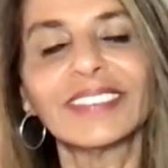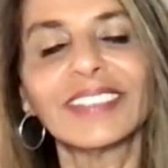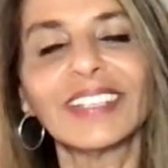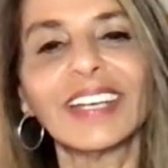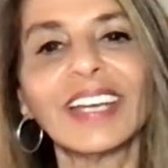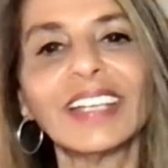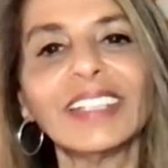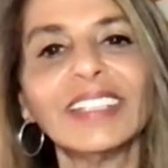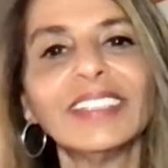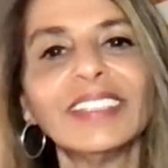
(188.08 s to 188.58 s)

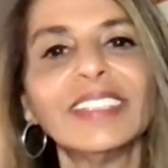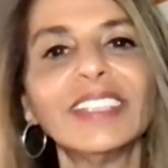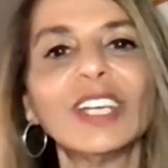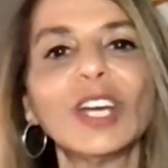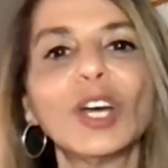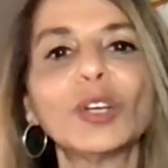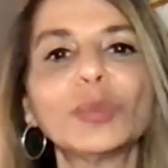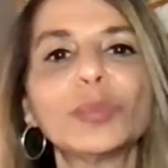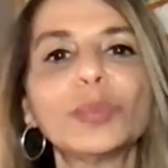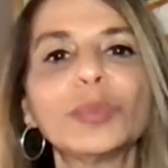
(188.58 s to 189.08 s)
And in the
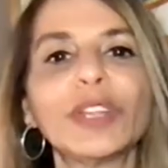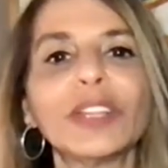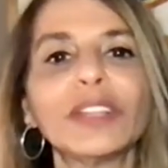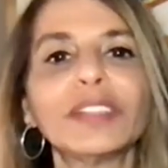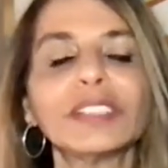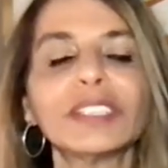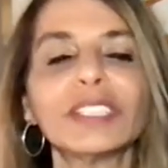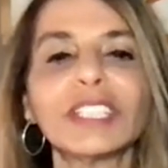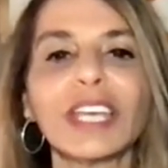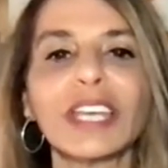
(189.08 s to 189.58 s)
out-breath,
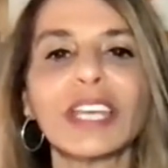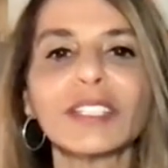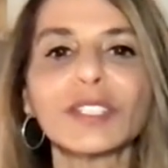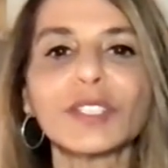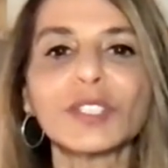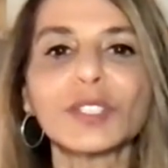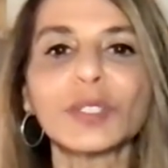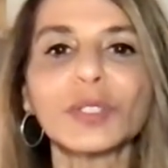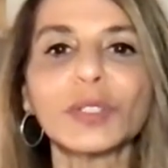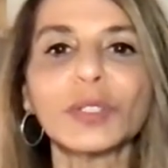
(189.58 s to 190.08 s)

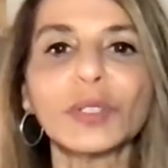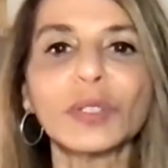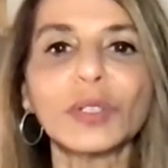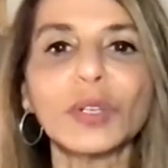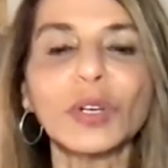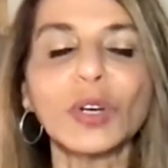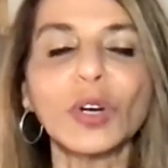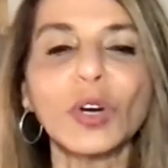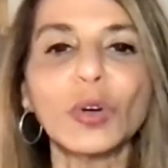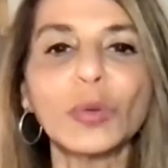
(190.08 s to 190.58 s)
just
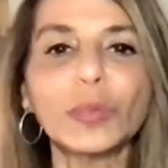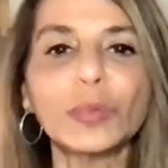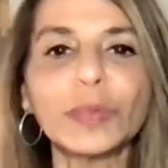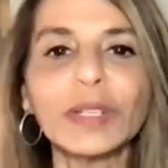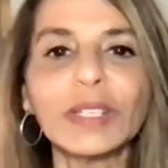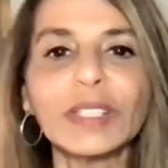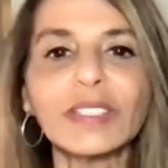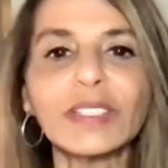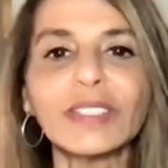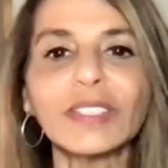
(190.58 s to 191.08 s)

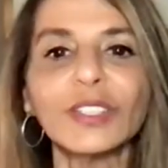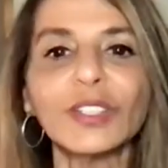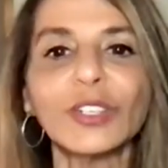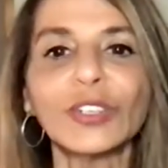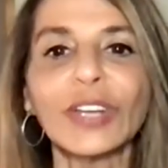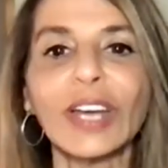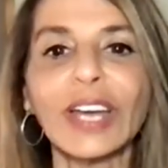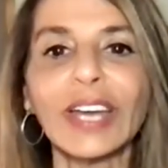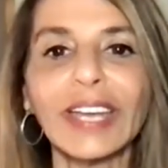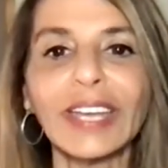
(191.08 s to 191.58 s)
open
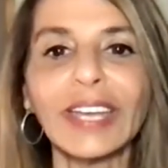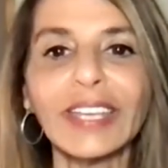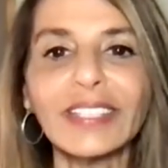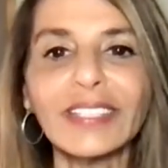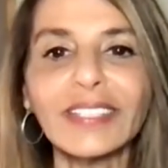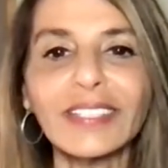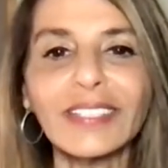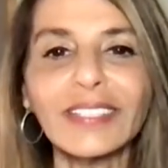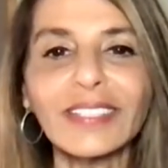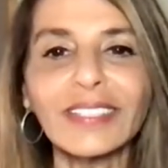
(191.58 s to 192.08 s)
your
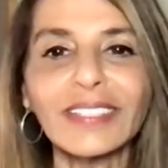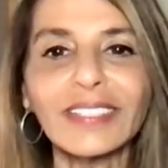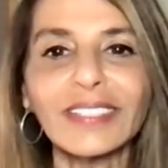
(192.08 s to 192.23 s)
eyes,